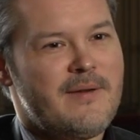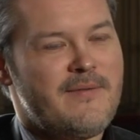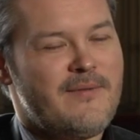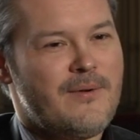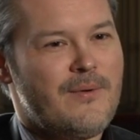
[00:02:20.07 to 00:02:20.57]

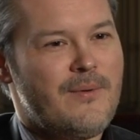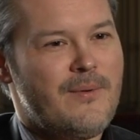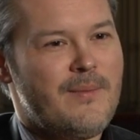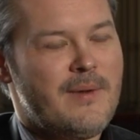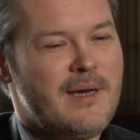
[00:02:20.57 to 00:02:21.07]
for
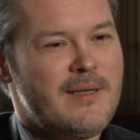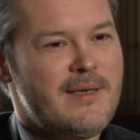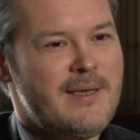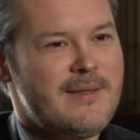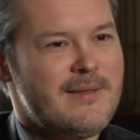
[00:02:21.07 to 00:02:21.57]
whom I
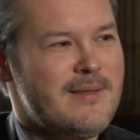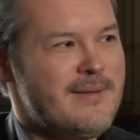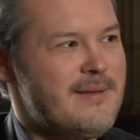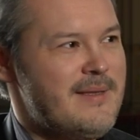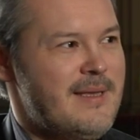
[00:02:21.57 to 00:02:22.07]
think
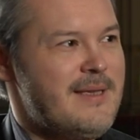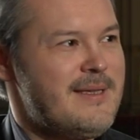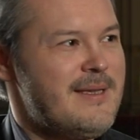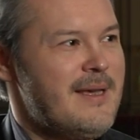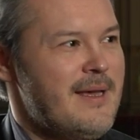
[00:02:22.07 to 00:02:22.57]
this